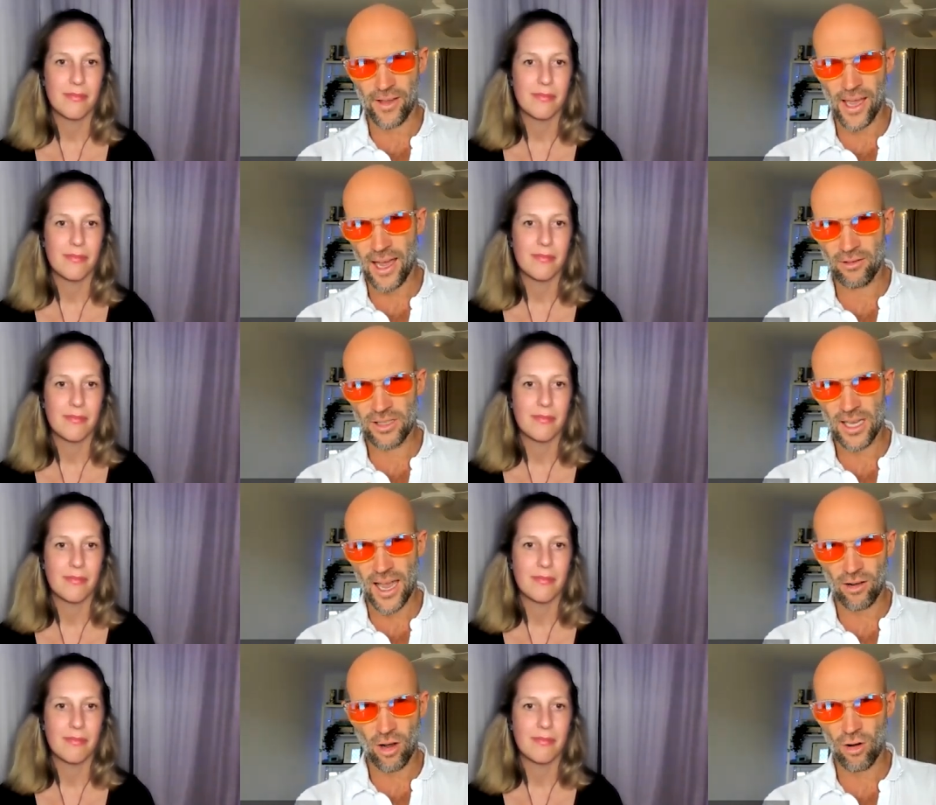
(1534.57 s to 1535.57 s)
Speaker 1: How is
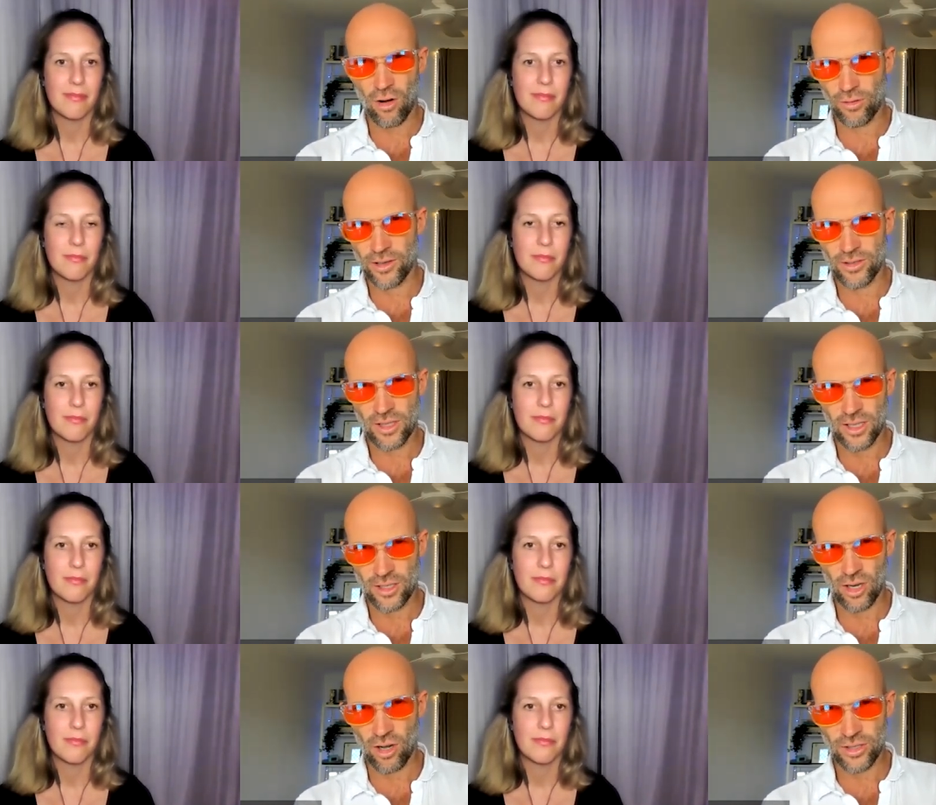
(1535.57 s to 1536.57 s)
alcohol, those the
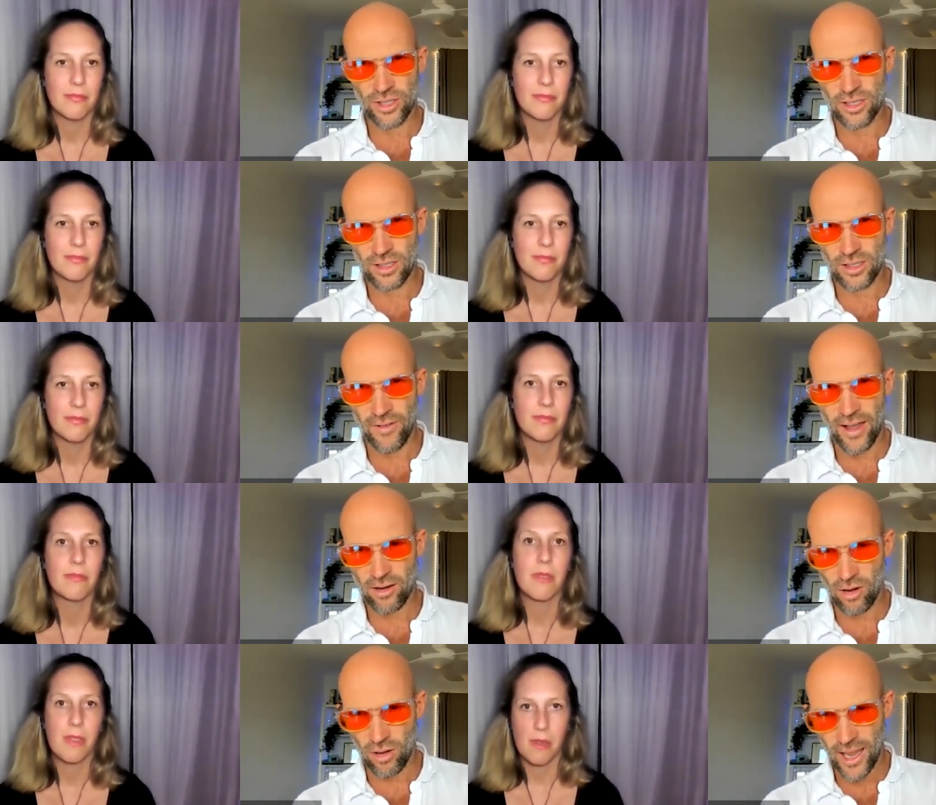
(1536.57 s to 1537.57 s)
toxins of
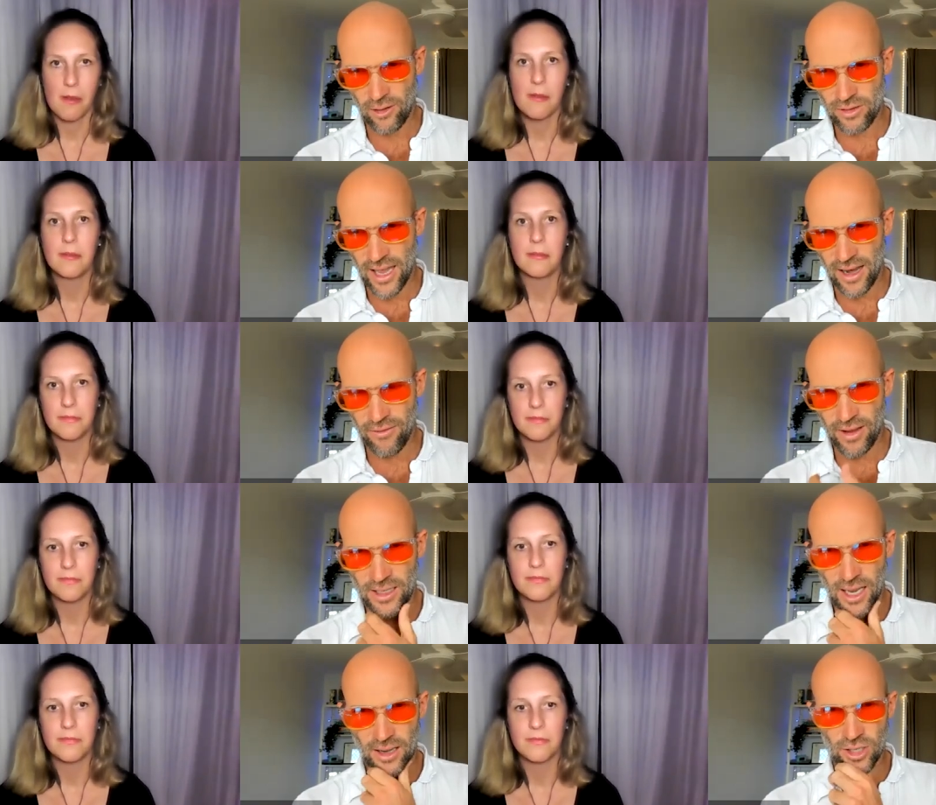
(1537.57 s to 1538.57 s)
alcohol, how is that
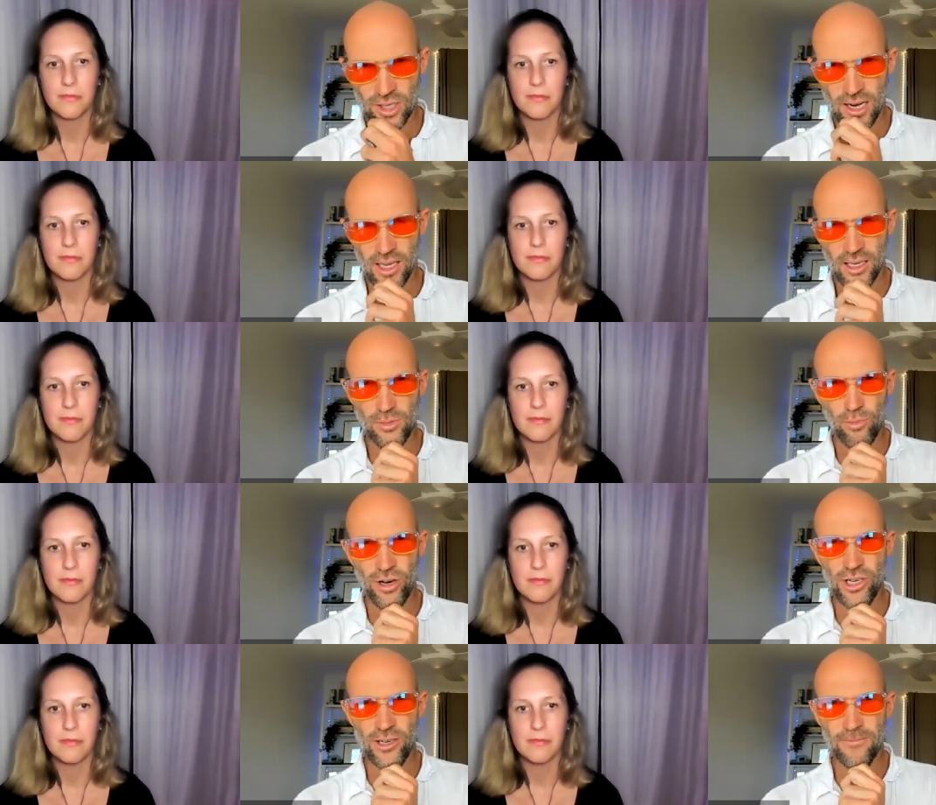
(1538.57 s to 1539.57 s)
affecting our genetic
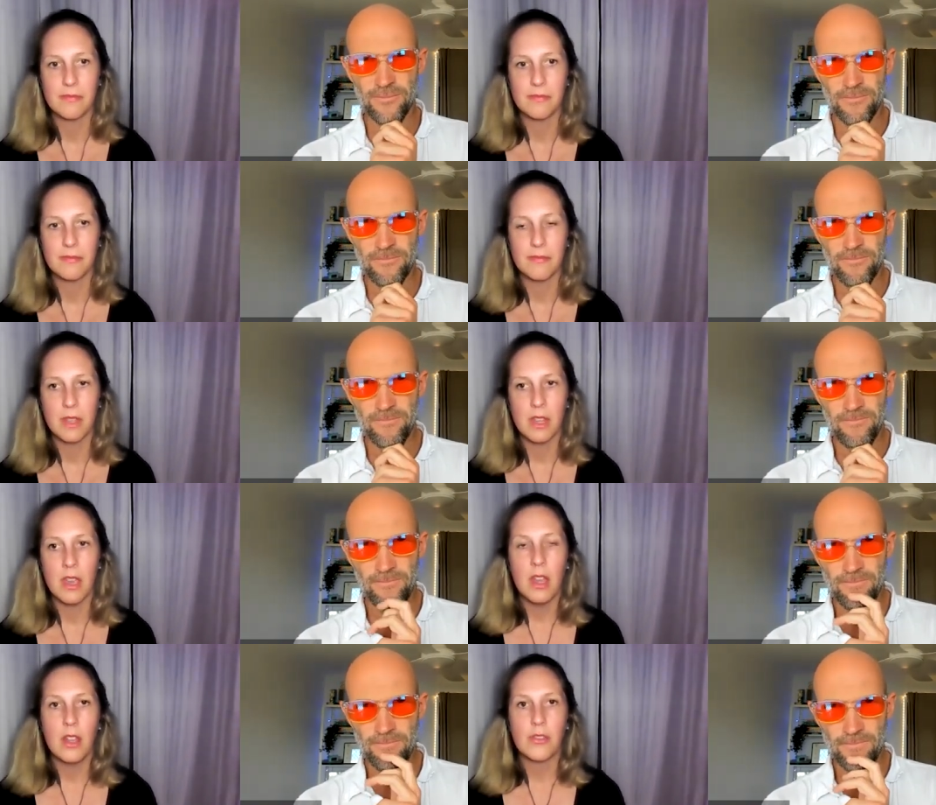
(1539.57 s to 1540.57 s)
expression?
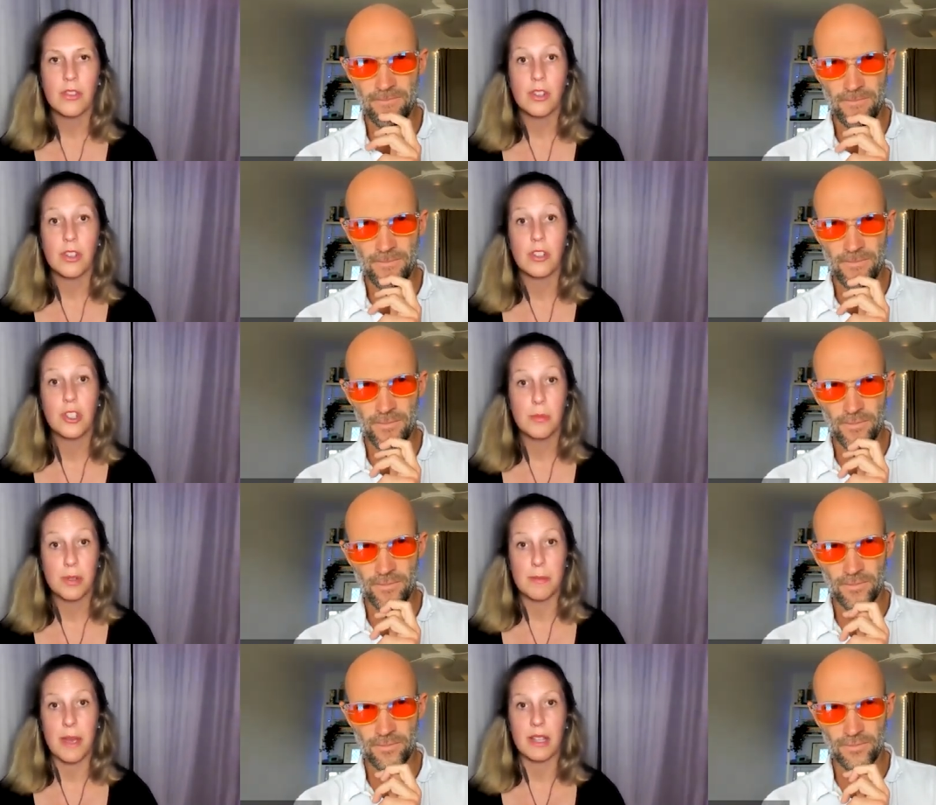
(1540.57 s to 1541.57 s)
Speaker 2: For two
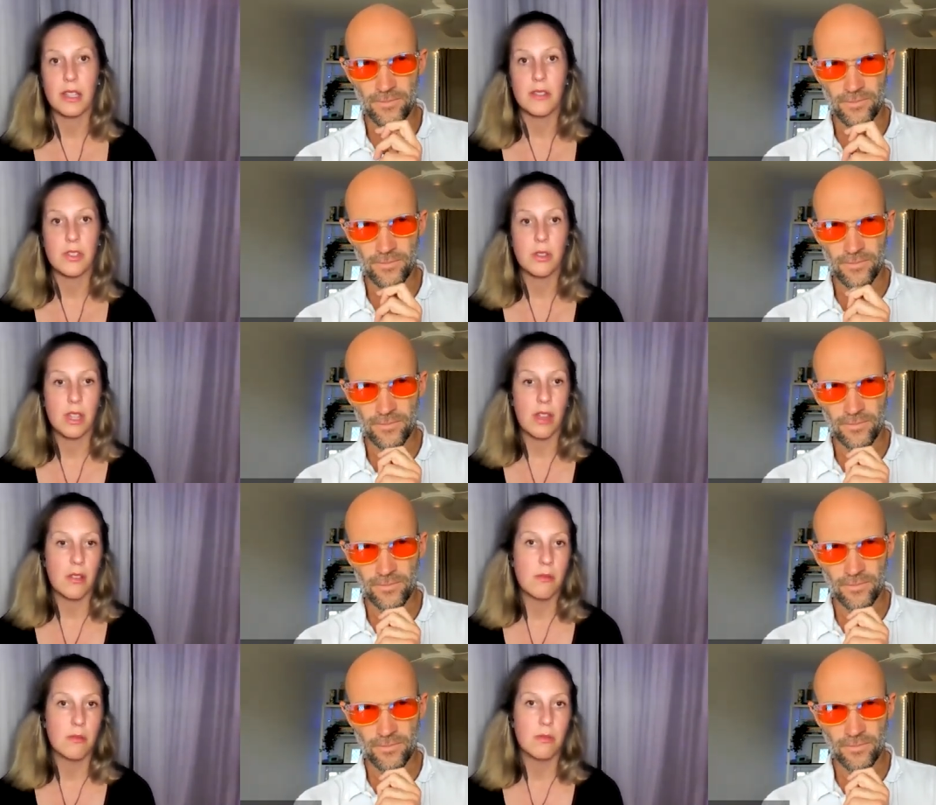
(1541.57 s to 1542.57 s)
perspectives. So the
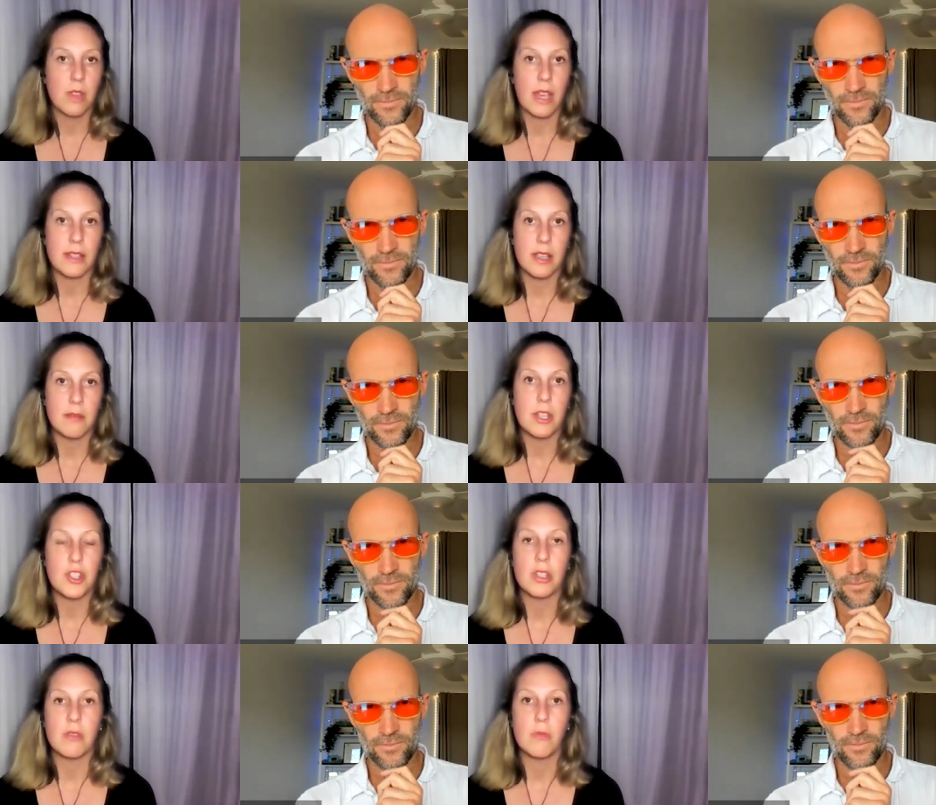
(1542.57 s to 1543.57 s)
other, as I
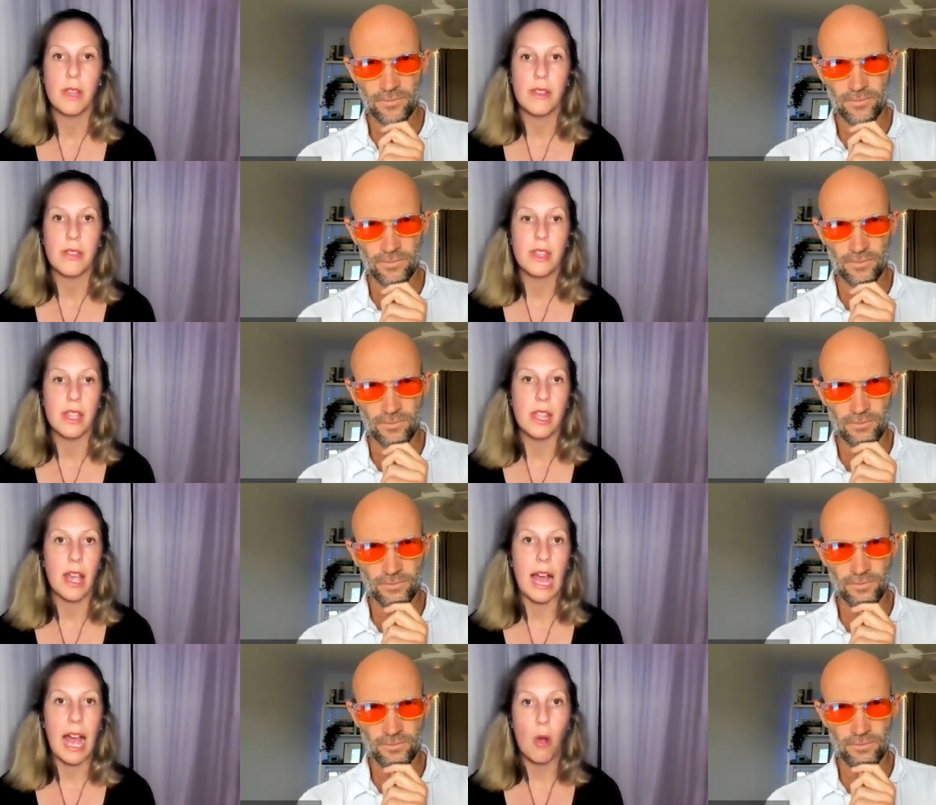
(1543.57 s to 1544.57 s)
mentioned, with the
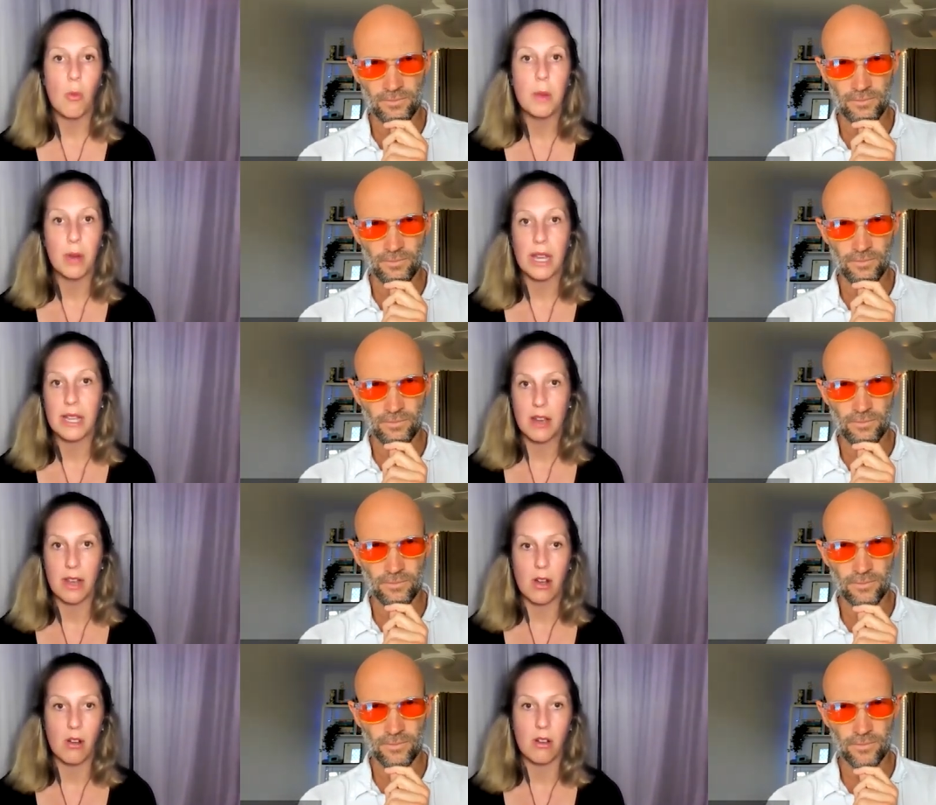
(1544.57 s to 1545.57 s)
how we break
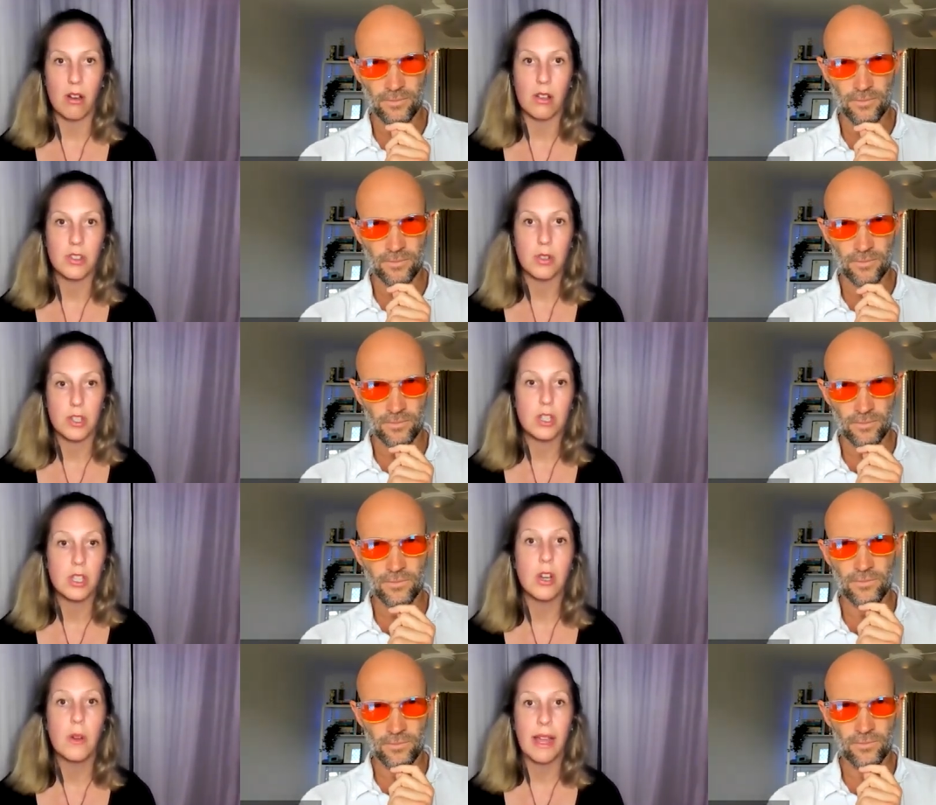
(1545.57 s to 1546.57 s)
down alcohol. So a slow